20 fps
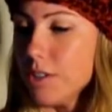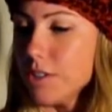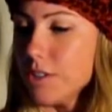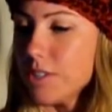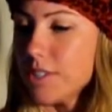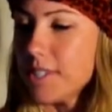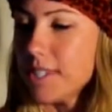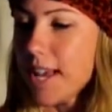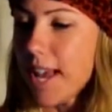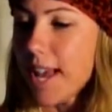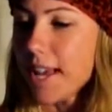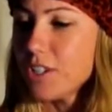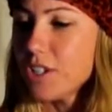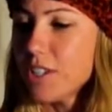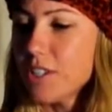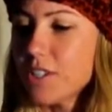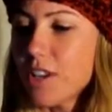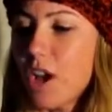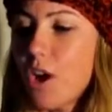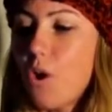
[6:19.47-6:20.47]

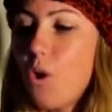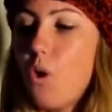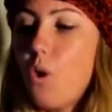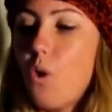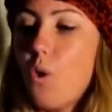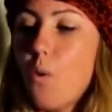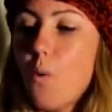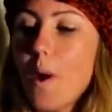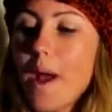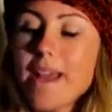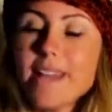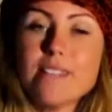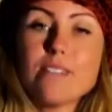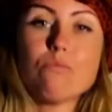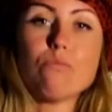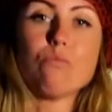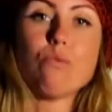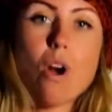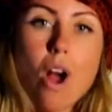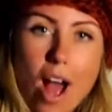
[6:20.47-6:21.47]
Starches are
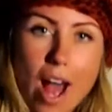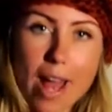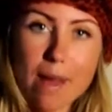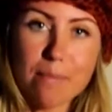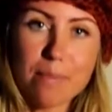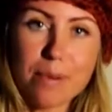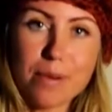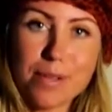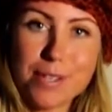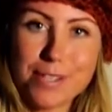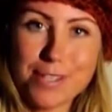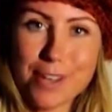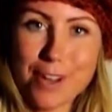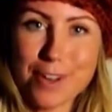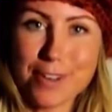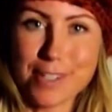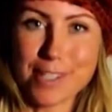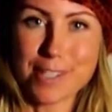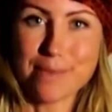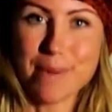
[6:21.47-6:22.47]
always ripe,
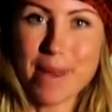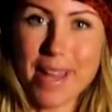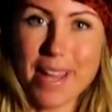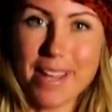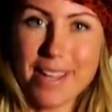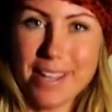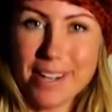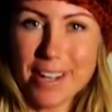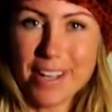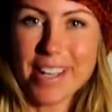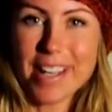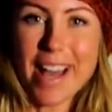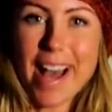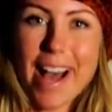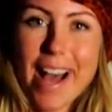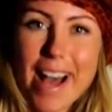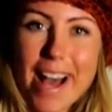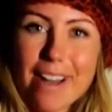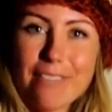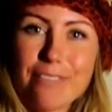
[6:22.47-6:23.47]
so to speak. You
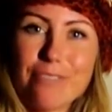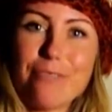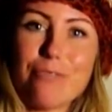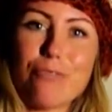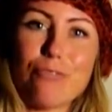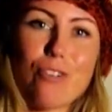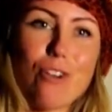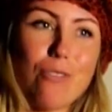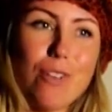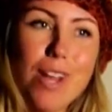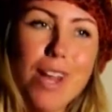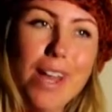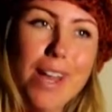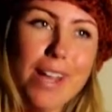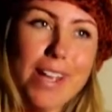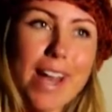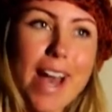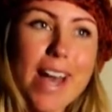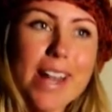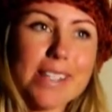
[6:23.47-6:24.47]

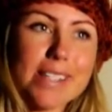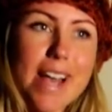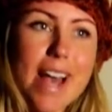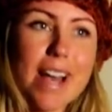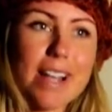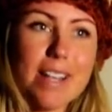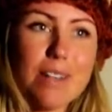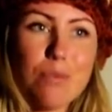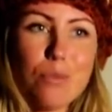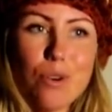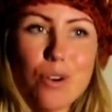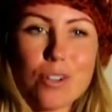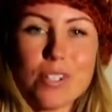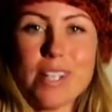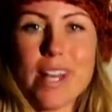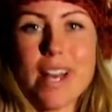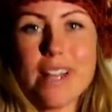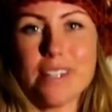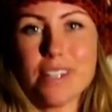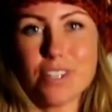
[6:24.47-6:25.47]
can't exactly
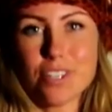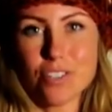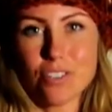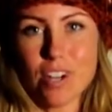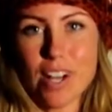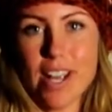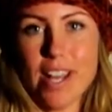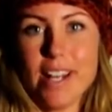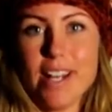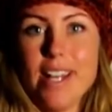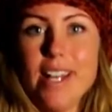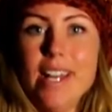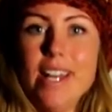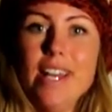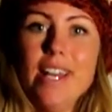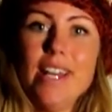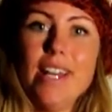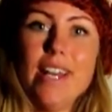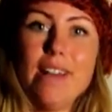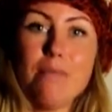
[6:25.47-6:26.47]
walk down the street
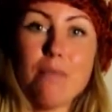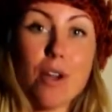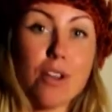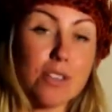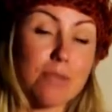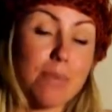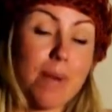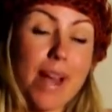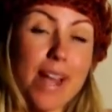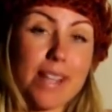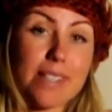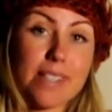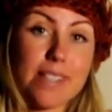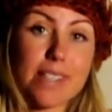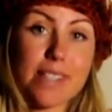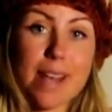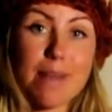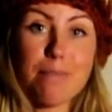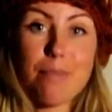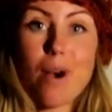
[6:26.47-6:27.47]
in most
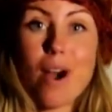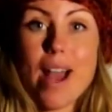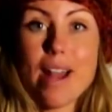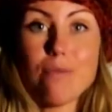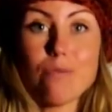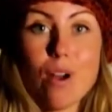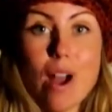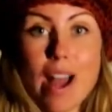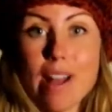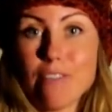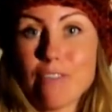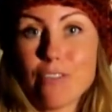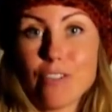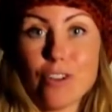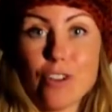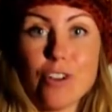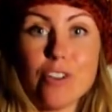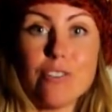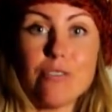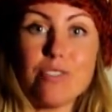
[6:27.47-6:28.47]
places and buy ripe
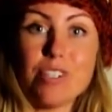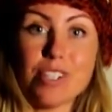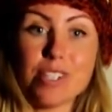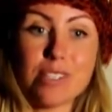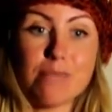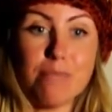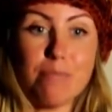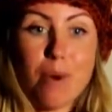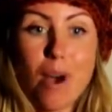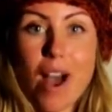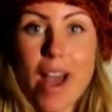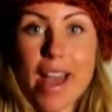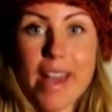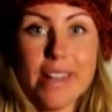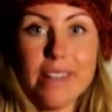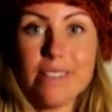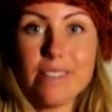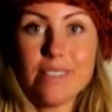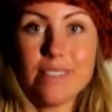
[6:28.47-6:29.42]
fruit just by